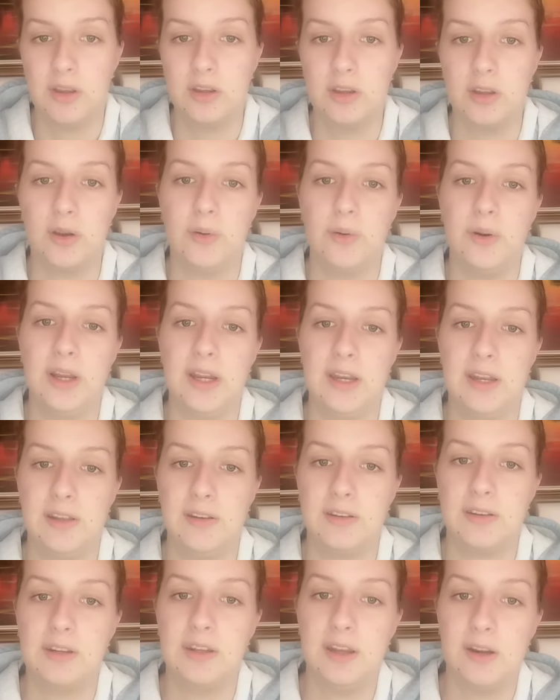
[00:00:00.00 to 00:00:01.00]
So it
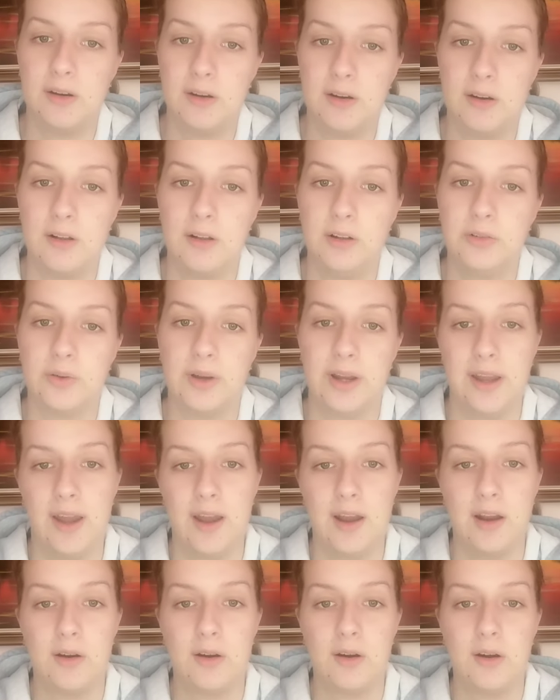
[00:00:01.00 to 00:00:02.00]
is circle,
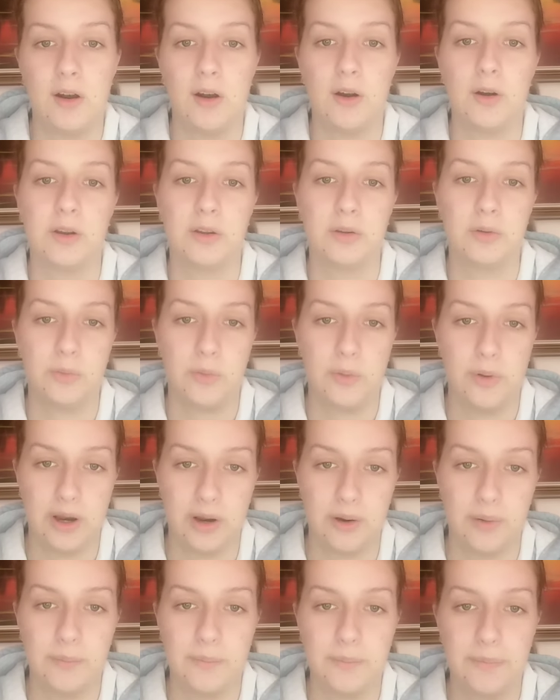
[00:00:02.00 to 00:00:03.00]
triangle, or
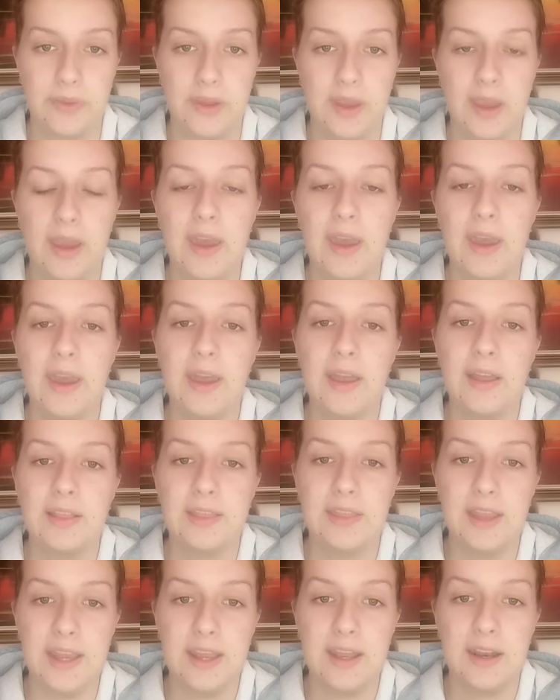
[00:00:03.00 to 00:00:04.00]
square.
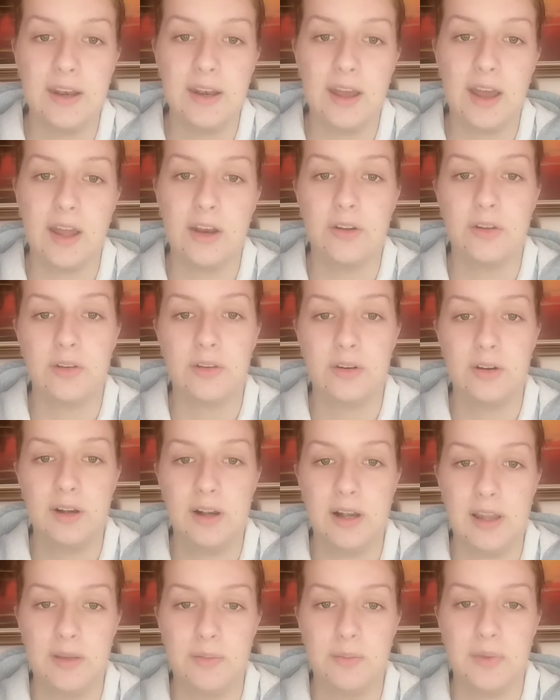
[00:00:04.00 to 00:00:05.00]
Then another
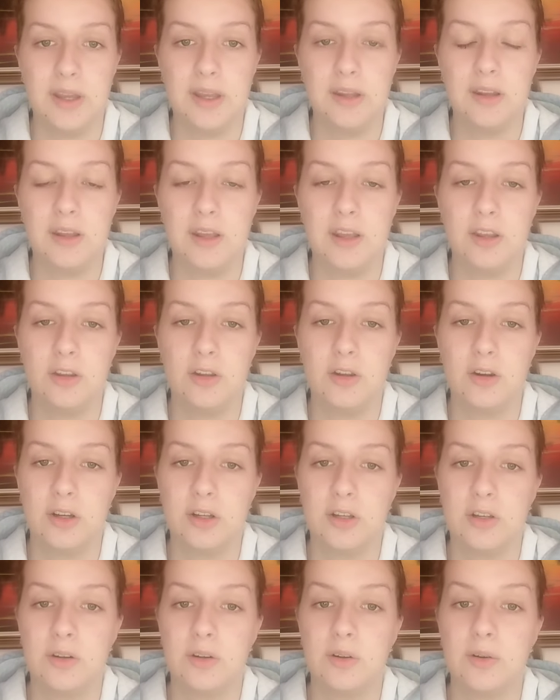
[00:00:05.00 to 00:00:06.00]
classmate is
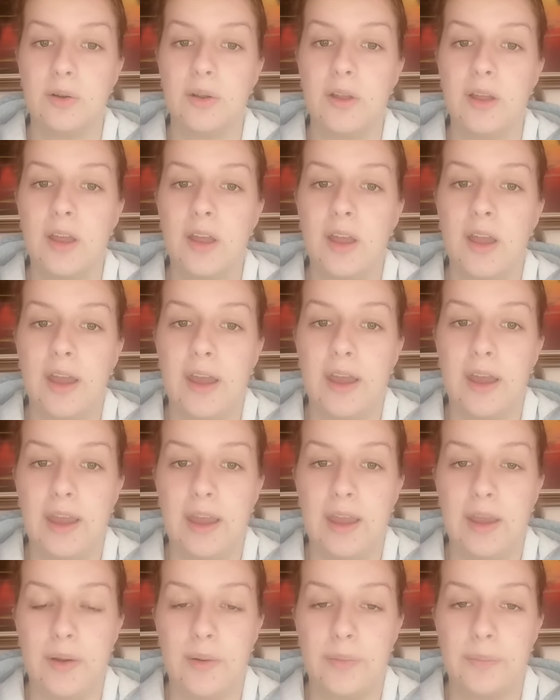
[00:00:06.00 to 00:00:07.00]
going to
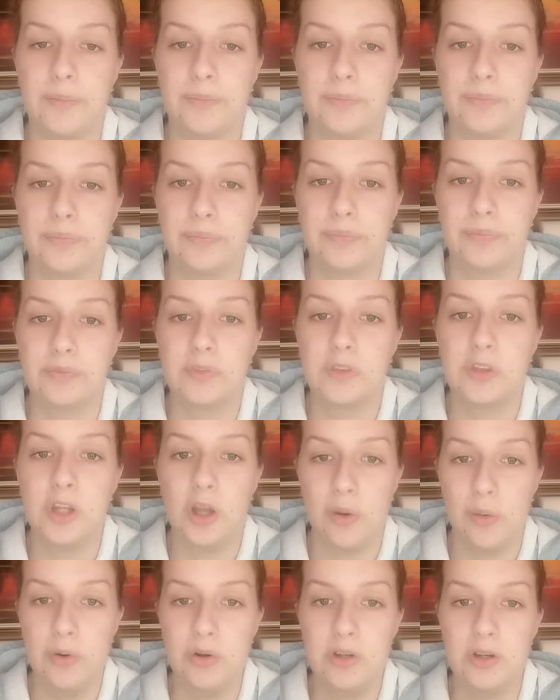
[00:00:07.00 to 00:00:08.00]

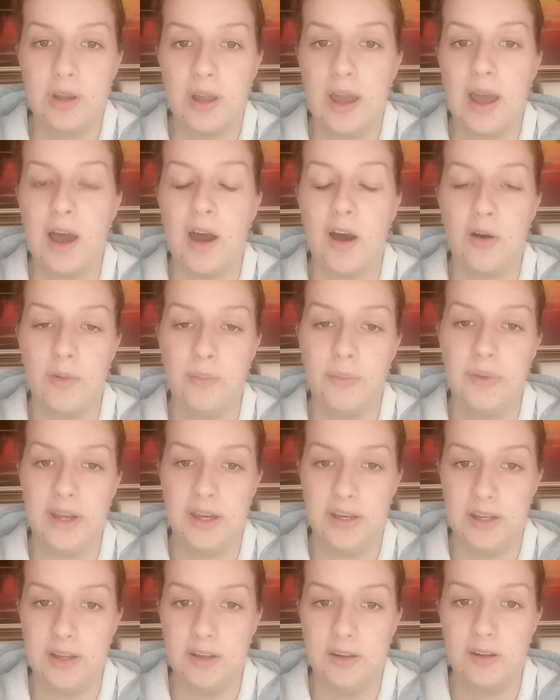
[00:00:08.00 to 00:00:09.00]
touch how
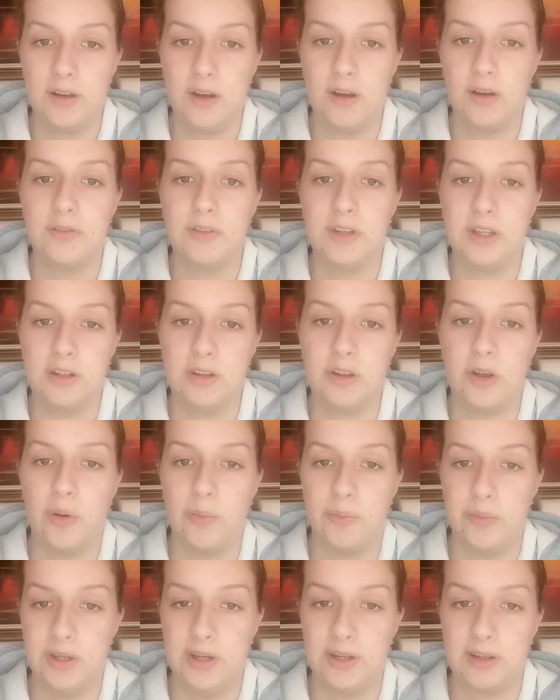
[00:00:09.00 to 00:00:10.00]
many of these
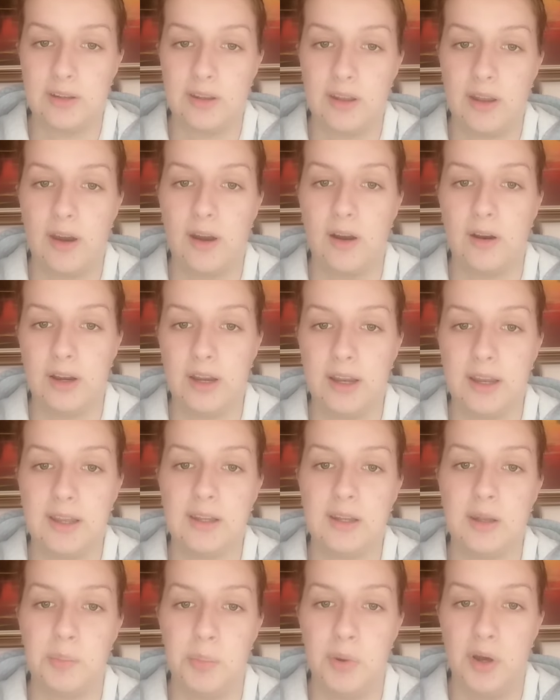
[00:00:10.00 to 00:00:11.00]
objects are in
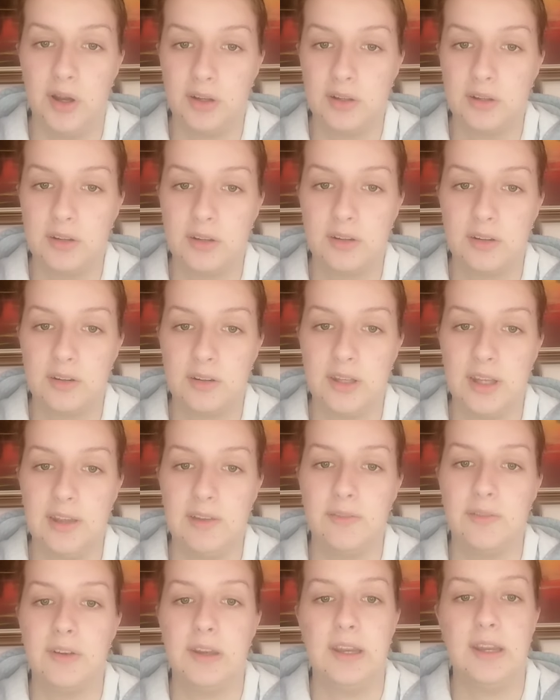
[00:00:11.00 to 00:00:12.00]
the box.
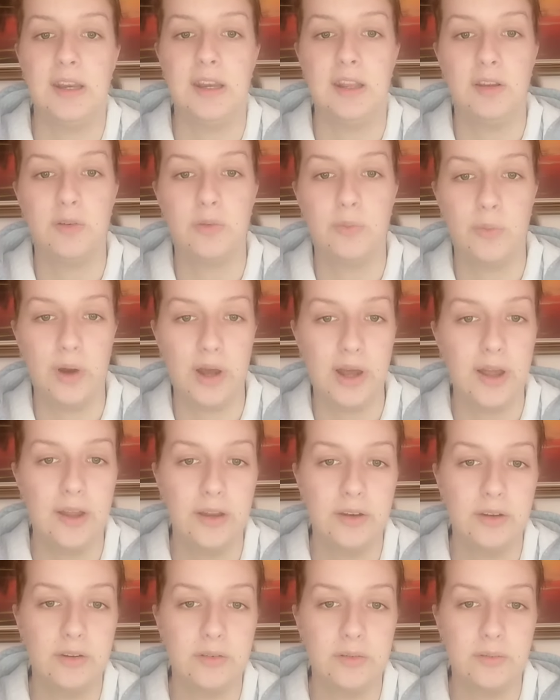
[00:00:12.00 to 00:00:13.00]
If it is
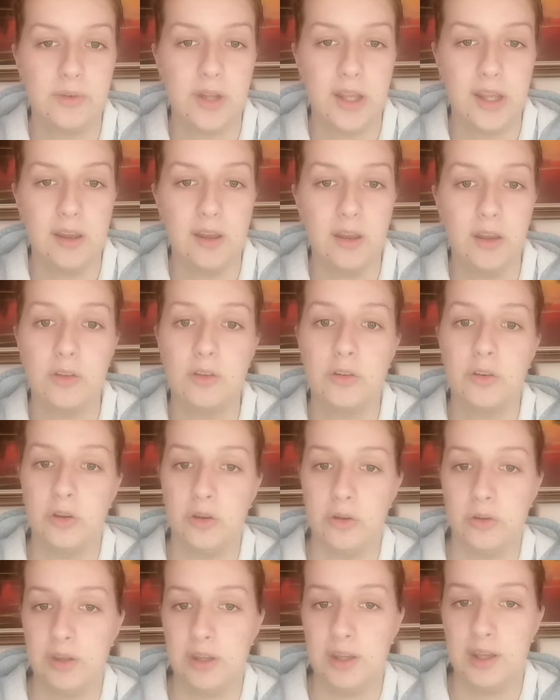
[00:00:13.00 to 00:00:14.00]
one thing,
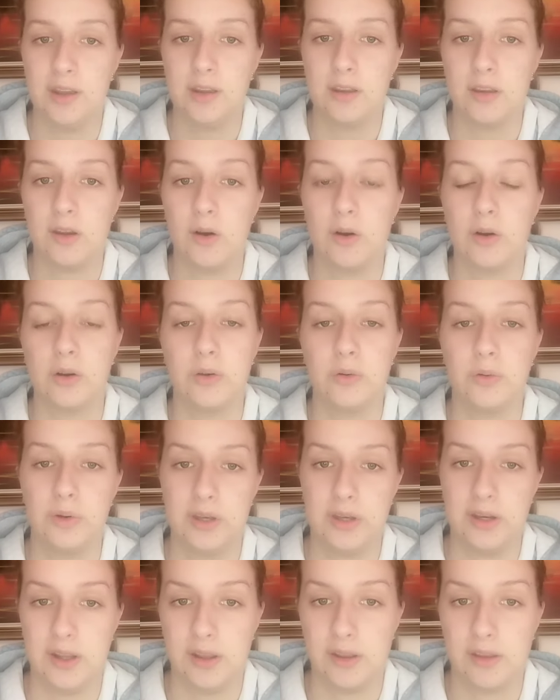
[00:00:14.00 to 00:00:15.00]
two things, or three
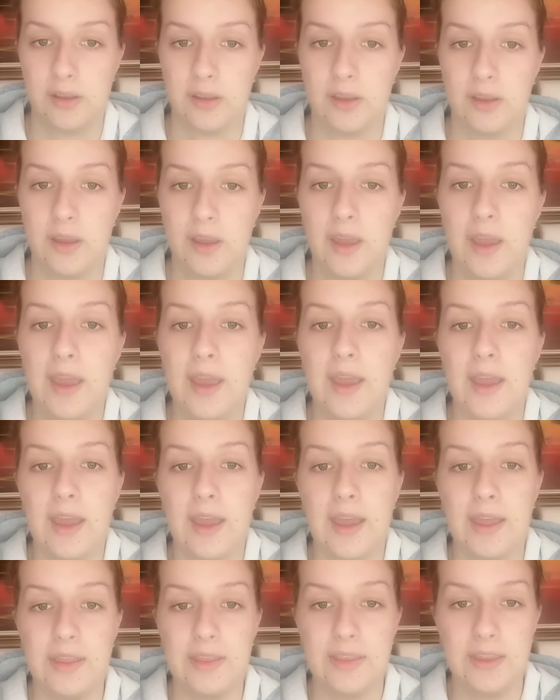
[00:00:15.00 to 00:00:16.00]
things.
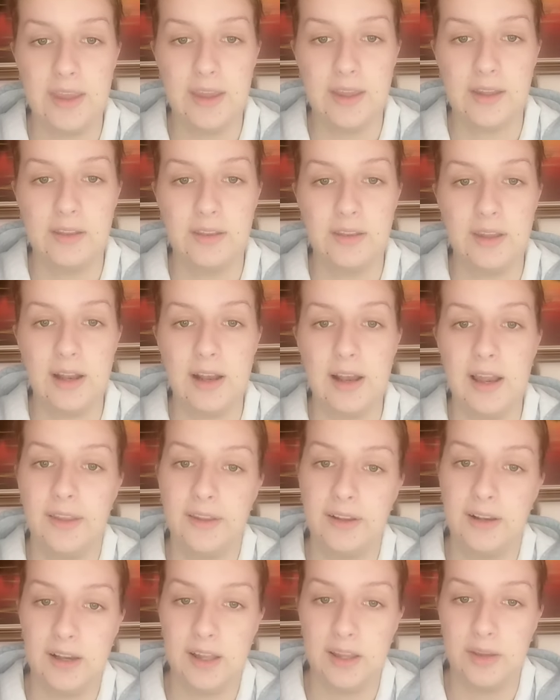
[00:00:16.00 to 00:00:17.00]
And then the
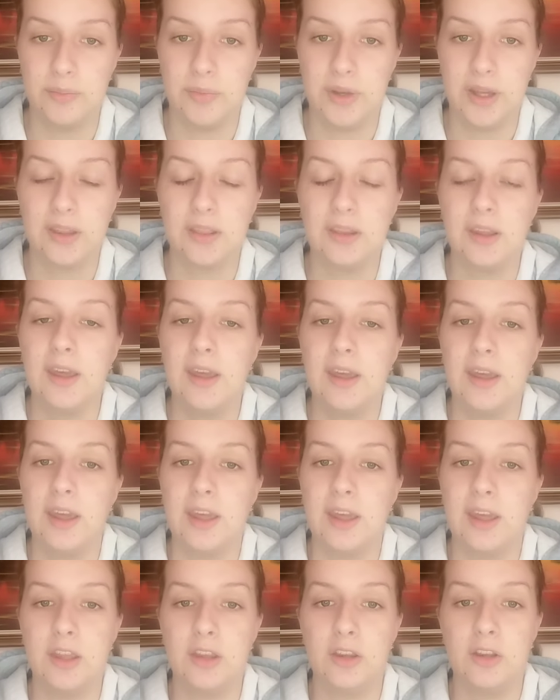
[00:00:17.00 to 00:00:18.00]
last classmate
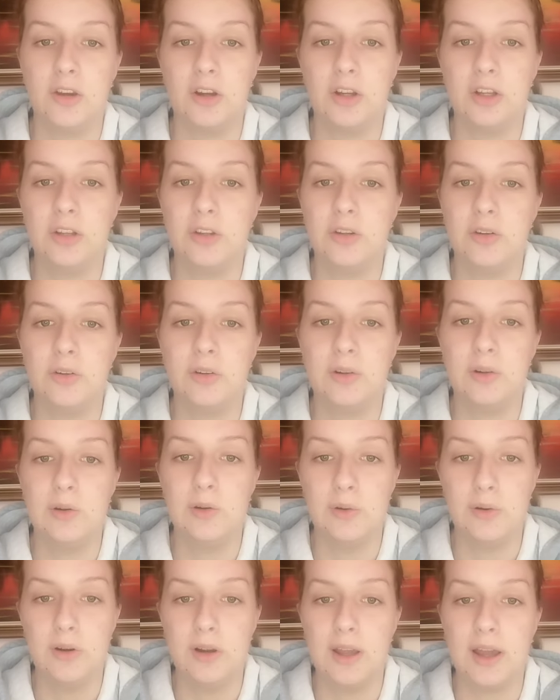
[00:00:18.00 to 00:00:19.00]
is going to
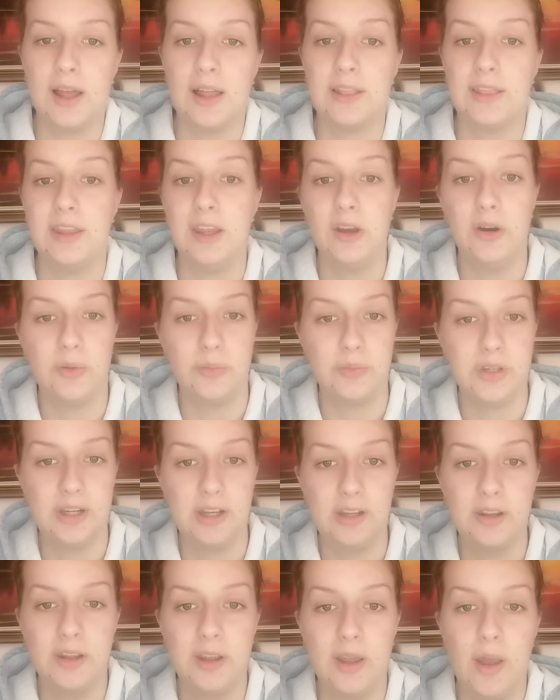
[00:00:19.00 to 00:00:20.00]
look at the
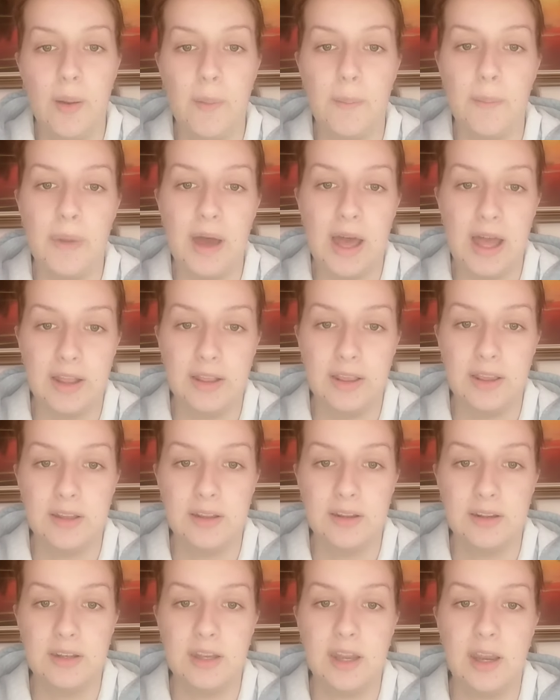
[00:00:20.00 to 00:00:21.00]
object, but
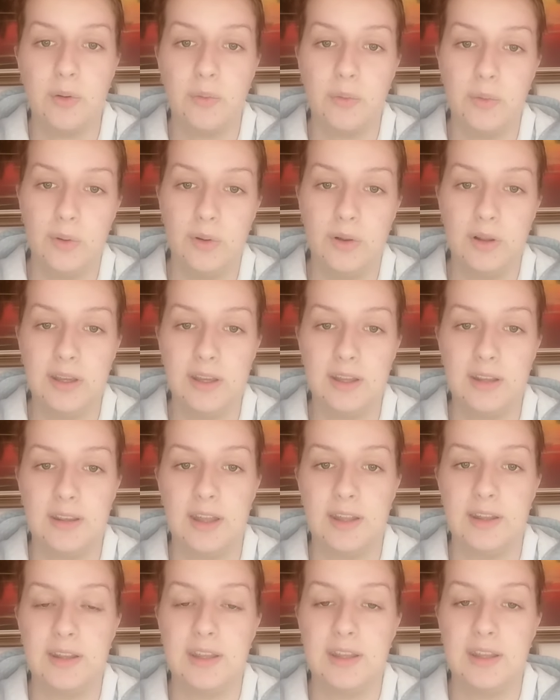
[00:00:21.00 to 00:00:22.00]
the rule is
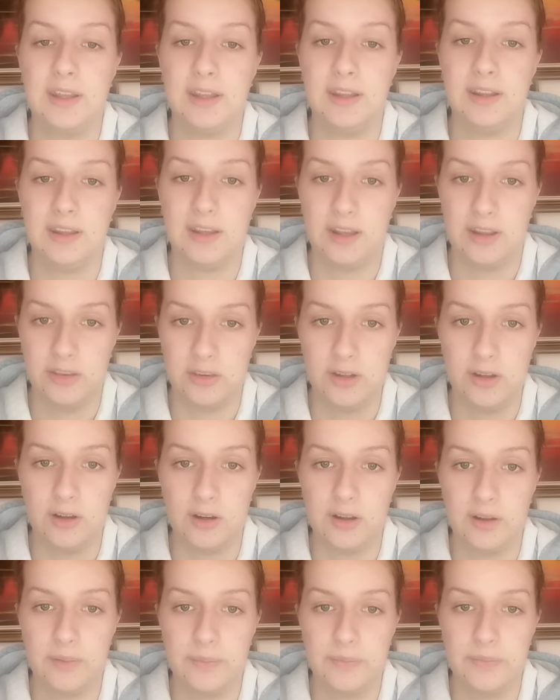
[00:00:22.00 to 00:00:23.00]
that it can
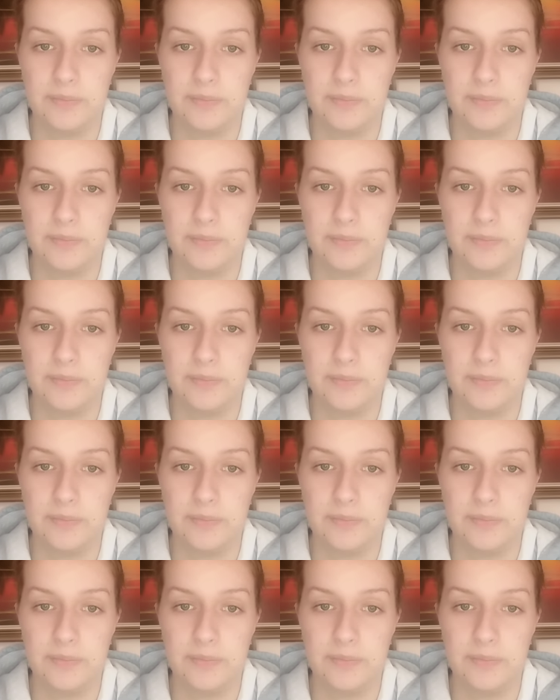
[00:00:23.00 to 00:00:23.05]
talk.